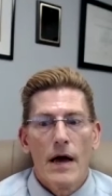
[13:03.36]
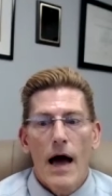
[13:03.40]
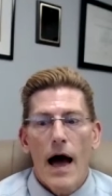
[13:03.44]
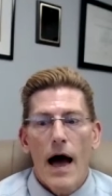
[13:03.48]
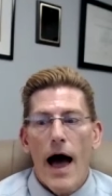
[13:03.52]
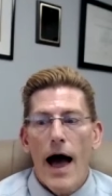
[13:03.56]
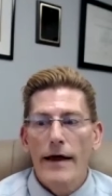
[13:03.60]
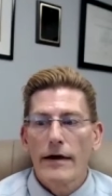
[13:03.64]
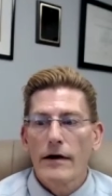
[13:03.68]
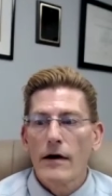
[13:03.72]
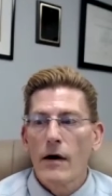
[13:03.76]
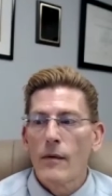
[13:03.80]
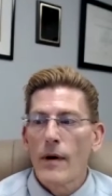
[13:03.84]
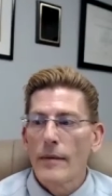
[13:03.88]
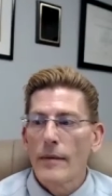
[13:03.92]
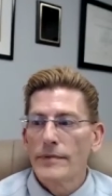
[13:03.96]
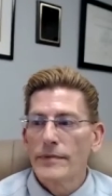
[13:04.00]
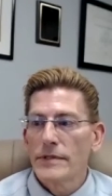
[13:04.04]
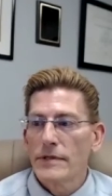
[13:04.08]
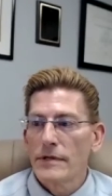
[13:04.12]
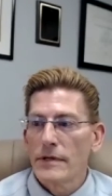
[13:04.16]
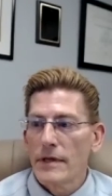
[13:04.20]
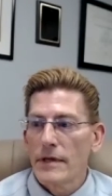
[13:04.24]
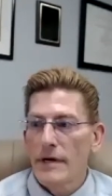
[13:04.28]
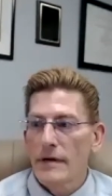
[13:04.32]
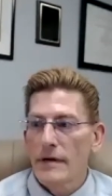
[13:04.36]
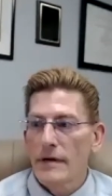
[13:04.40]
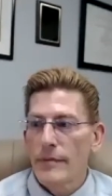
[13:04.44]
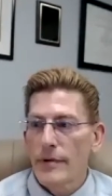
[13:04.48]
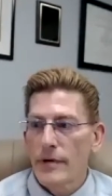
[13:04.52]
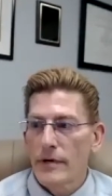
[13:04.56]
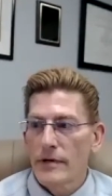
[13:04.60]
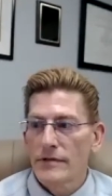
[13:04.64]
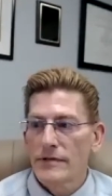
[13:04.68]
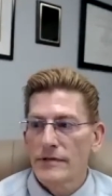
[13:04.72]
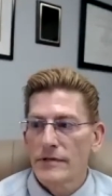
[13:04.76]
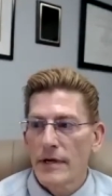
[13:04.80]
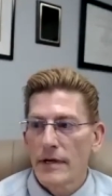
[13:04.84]
I go up to the
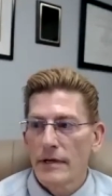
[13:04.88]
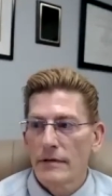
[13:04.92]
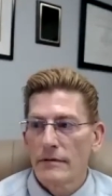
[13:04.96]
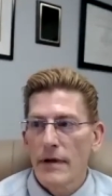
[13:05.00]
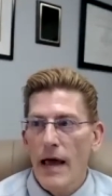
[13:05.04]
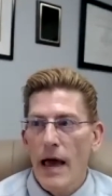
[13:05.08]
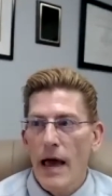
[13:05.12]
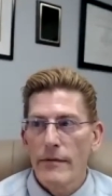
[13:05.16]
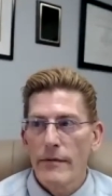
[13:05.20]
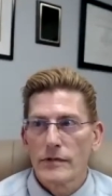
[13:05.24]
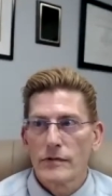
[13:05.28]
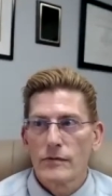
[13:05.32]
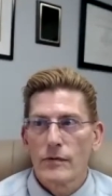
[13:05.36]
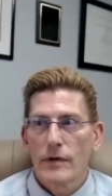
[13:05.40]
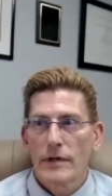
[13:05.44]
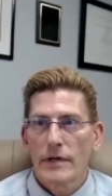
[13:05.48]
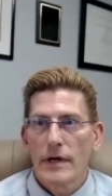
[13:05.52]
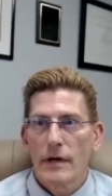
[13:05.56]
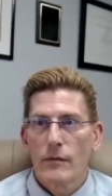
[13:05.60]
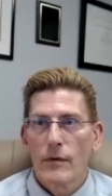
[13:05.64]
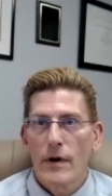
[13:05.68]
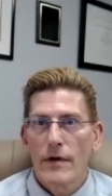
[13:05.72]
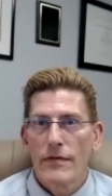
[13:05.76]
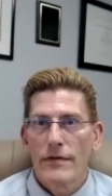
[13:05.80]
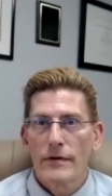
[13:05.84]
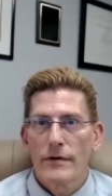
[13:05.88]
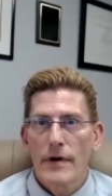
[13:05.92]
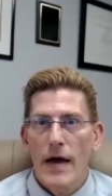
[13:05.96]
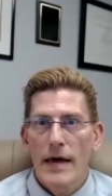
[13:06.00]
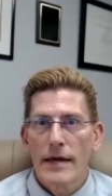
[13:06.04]
person I was working with,